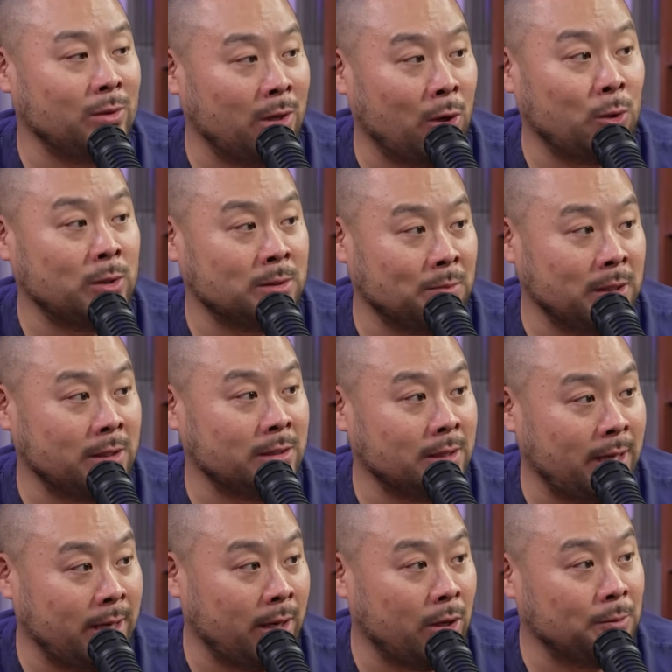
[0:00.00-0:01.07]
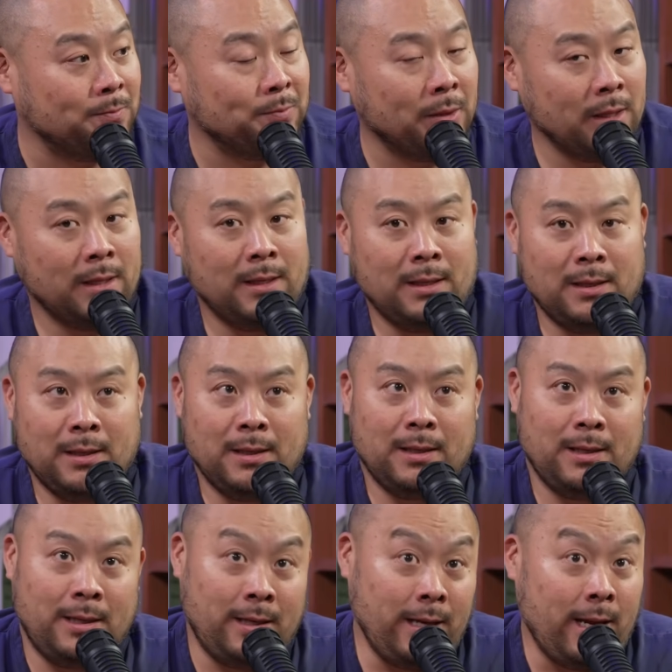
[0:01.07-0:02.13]
know as much as I know.
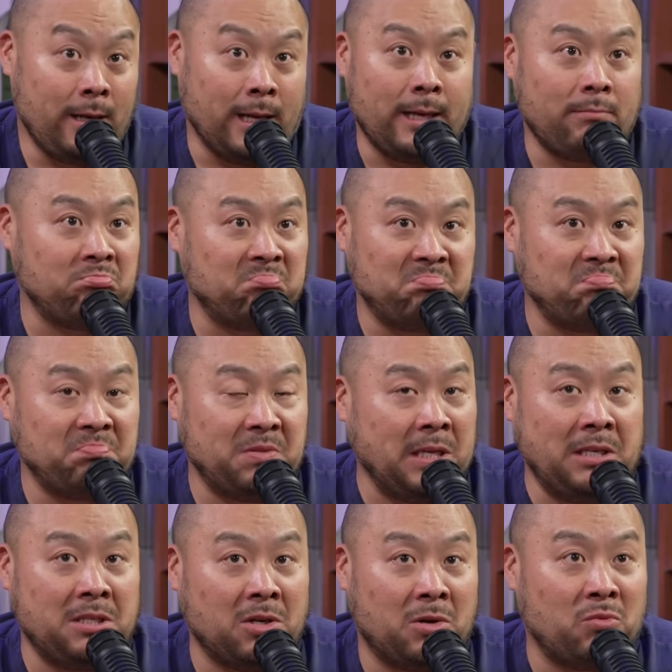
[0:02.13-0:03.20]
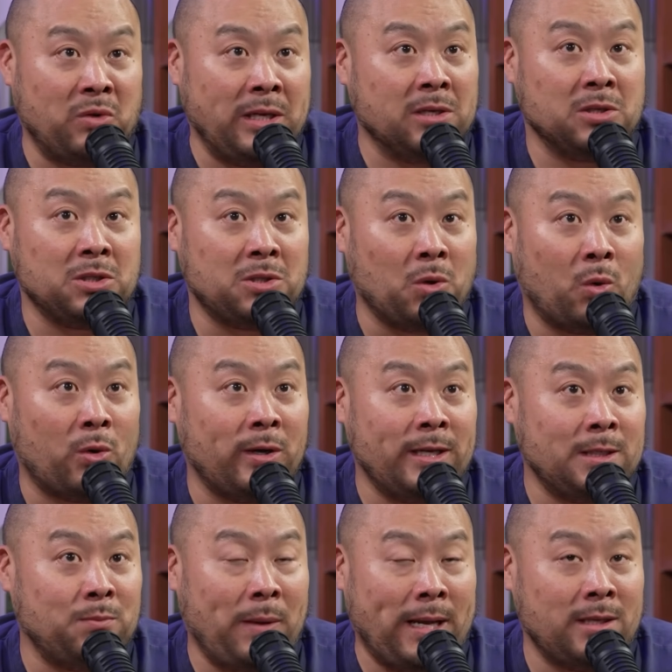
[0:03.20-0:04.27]
And again, like, these are real
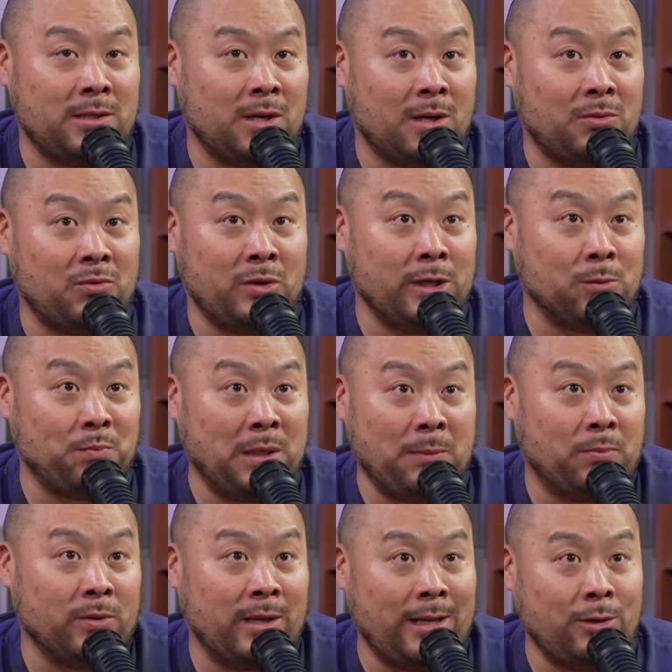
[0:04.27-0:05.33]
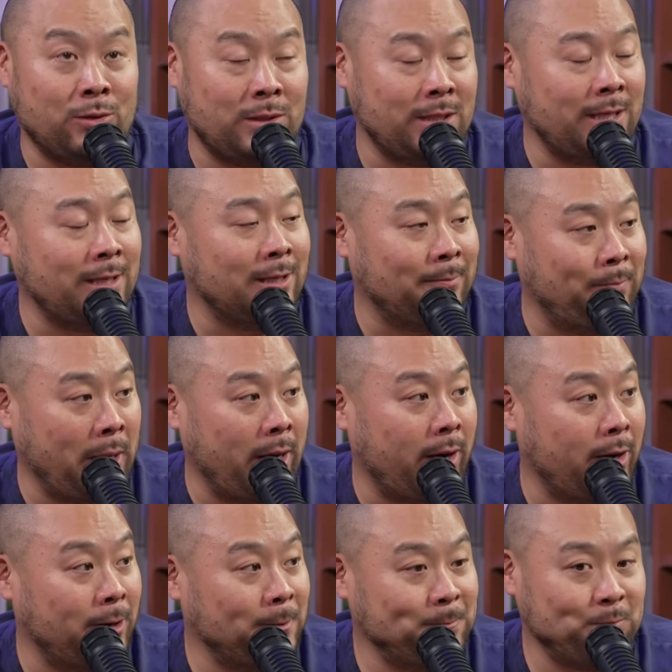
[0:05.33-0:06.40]
stories based on real people that you see in the
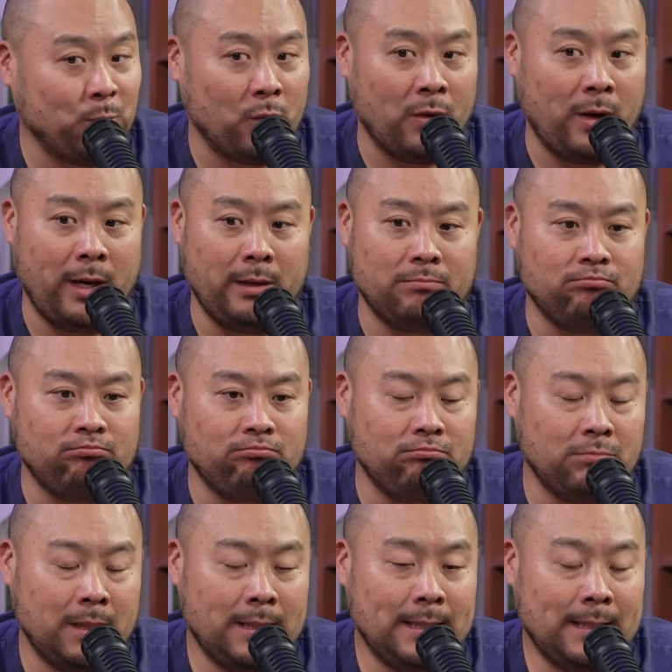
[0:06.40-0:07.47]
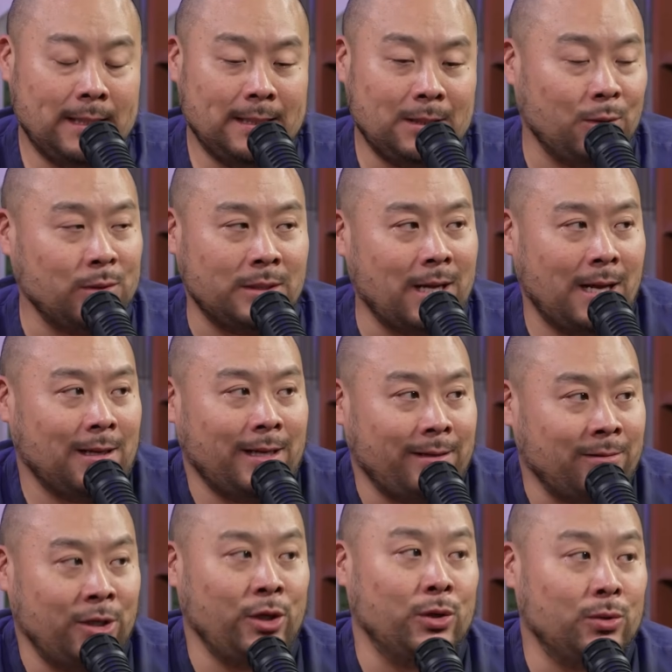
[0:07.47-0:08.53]
bear, right? So it's not like
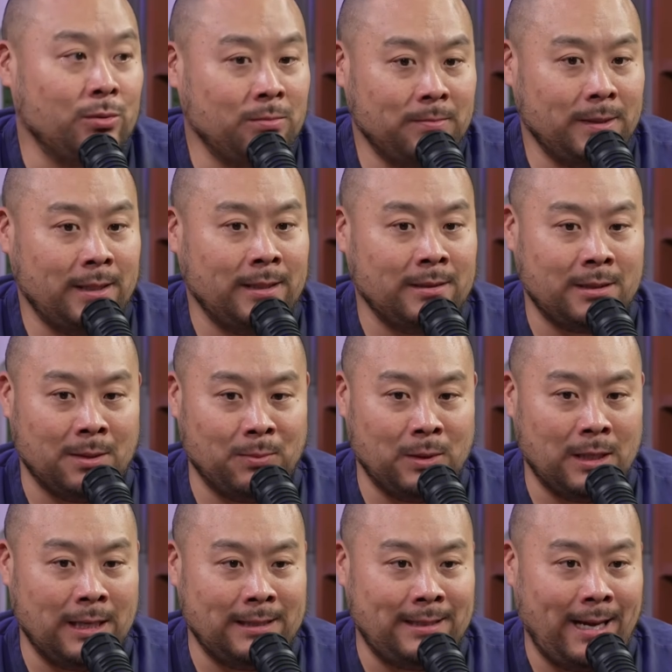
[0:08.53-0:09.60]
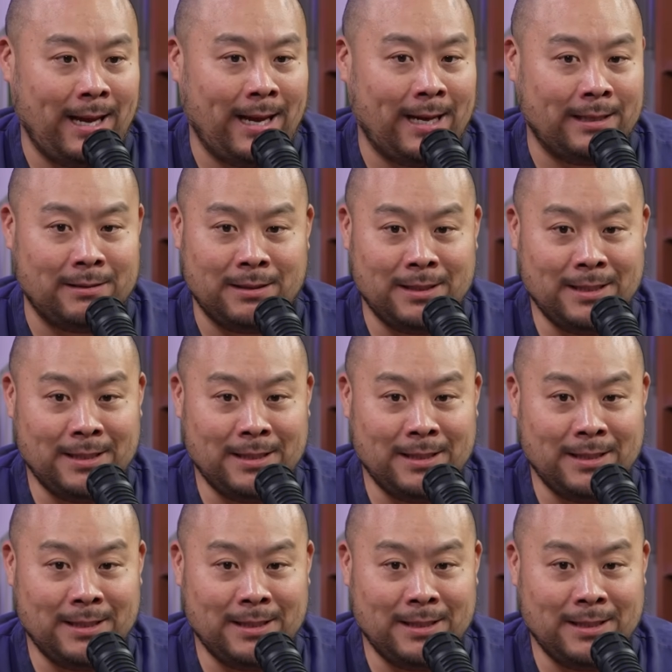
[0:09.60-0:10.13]
new. And someone like Dan,